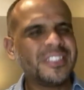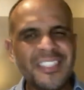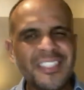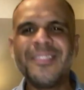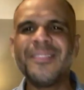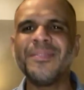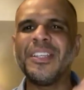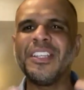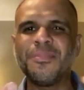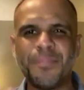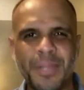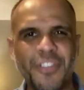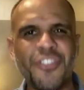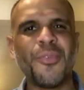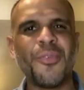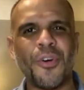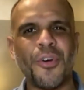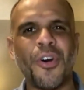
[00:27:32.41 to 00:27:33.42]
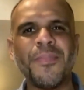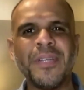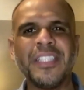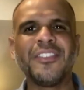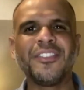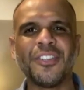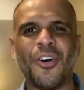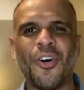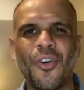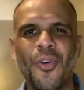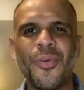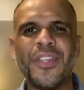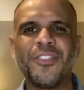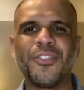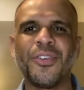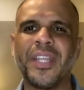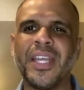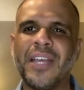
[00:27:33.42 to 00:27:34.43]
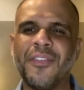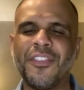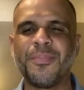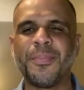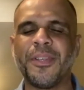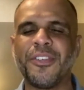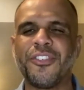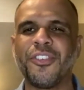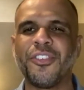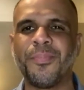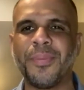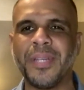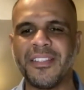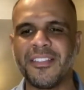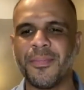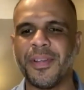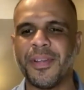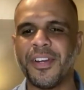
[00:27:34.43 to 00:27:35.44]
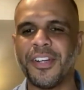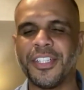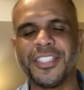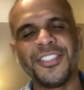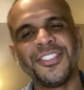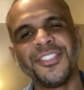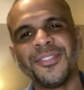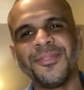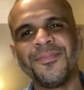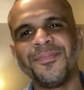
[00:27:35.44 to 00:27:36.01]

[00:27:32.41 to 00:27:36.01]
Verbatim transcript: this special moment's always gonna have a special place in my heart.